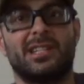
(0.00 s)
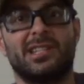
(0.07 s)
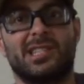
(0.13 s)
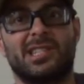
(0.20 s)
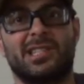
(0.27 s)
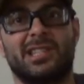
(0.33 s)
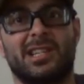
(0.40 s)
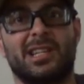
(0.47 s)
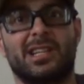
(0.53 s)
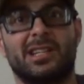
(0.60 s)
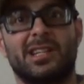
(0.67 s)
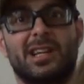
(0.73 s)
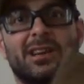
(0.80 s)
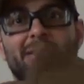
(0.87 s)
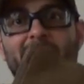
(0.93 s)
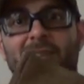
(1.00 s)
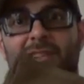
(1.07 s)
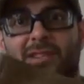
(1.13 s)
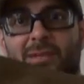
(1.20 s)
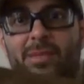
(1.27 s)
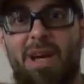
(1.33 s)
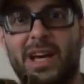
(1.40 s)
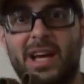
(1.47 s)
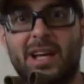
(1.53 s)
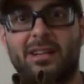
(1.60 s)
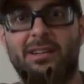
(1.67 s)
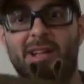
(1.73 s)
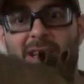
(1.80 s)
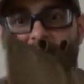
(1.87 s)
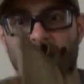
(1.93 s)
this thing down into the
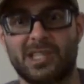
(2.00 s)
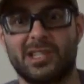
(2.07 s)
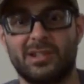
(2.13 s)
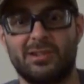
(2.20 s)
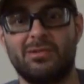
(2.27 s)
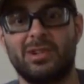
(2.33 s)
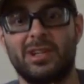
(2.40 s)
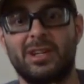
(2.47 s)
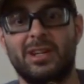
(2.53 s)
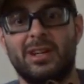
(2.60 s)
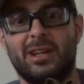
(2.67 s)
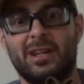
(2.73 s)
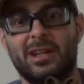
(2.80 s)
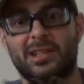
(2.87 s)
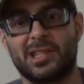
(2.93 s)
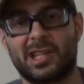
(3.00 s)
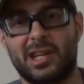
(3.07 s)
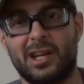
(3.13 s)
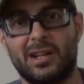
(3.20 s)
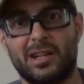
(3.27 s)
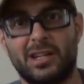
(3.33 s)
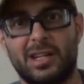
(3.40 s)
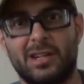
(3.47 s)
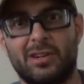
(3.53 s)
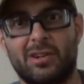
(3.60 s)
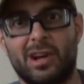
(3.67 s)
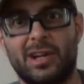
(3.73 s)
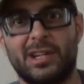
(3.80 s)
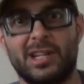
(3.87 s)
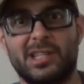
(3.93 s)
bag like so, uh, it's got an
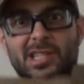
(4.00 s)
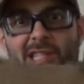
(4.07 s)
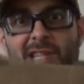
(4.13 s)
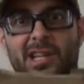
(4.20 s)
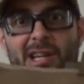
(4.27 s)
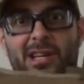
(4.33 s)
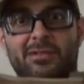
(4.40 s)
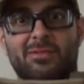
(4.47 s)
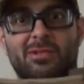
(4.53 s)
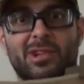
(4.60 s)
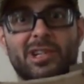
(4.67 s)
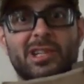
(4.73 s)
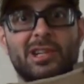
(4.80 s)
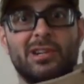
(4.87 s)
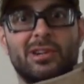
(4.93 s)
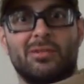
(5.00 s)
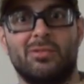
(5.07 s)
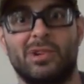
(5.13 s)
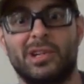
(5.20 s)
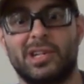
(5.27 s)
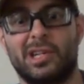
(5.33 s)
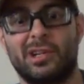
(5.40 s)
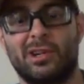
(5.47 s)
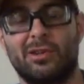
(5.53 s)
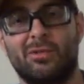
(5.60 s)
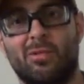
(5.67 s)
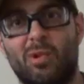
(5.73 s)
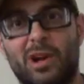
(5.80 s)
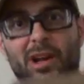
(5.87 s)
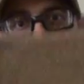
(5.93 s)
ear on each side, one here, one here,
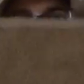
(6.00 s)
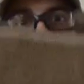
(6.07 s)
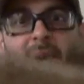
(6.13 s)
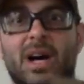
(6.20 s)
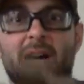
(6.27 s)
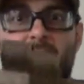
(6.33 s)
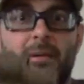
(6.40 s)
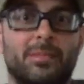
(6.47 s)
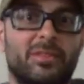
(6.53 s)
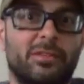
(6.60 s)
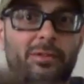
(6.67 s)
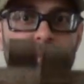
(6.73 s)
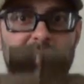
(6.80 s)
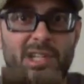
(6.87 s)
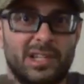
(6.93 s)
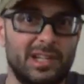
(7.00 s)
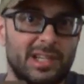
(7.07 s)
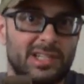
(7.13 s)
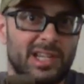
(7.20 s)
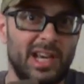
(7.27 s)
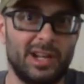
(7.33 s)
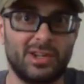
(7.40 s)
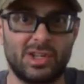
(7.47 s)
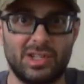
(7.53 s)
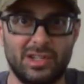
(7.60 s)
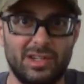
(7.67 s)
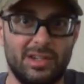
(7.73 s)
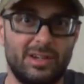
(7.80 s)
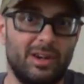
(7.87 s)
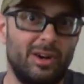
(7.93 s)
one on the bottom, so it's going to attach
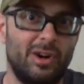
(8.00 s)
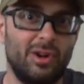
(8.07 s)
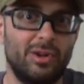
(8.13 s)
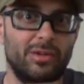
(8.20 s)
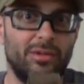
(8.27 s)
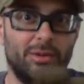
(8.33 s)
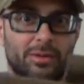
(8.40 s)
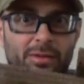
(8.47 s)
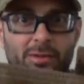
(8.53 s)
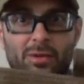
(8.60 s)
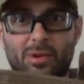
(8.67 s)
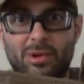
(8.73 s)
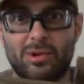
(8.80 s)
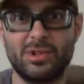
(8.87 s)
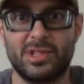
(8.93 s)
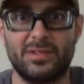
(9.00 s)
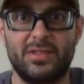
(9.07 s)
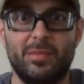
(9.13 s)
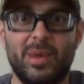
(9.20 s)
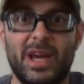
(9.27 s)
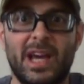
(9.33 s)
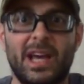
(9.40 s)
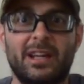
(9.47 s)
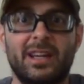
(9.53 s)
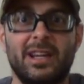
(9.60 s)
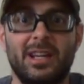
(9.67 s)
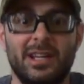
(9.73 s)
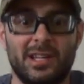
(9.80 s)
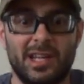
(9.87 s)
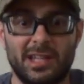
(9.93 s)
to all of those corners of the bag
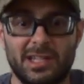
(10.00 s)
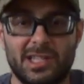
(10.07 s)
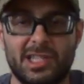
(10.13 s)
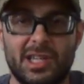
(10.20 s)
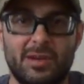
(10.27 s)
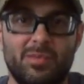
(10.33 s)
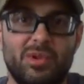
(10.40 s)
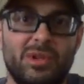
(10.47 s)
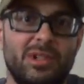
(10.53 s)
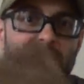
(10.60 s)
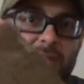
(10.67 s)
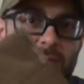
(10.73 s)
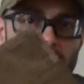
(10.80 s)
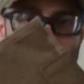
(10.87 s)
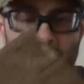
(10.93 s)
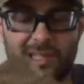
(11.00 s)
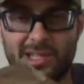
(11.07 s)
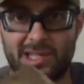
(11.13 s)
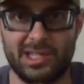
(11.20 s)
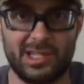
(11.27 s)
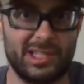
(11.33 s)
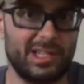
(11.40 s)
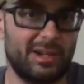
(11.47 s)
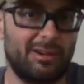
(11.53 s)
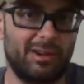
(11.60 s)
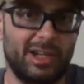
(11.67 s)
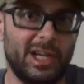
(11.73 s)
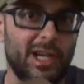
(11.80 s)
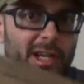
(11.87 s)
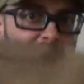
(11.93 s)
and stay put. You can use this to
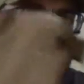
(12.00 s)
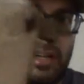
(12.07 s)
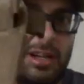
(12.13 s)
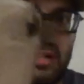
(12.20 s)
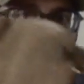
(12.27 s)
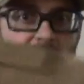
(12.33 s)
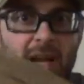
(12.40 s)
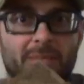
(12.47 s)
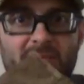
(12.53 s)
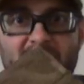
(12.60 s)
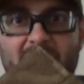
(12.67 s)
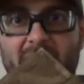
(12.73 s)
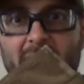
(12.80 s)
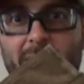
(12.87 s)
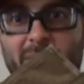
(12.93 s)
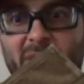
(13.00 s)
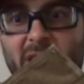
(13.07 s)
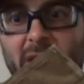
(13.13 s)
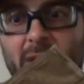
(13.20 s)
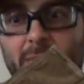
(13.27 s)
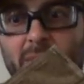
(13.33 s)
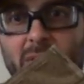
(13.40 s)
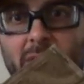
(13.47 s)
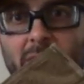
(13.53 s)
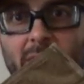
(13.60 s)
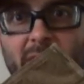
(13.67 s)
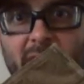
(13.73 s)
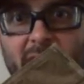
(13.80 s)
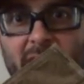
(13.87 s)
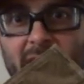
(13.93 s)
segregate a laptop, a
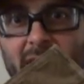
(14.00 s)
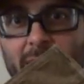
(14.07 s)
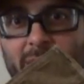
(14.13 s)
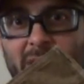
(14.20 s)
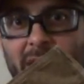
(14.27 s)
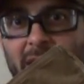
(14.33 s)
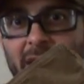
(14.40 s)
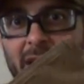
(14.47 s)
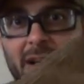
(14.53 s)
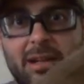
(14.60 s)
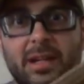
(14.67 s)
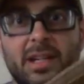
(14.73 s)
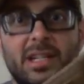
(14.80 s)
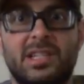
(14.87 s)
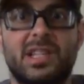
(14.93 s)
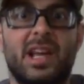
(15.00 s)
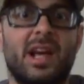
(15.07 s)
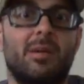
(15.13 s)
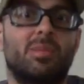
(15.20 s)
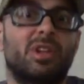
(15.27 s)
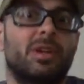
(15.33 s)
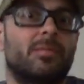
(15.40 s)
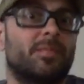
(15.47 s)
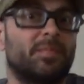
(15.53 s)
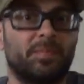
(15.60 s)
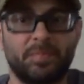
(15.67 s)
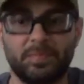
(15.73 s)
netbook, an iPad, any tablet,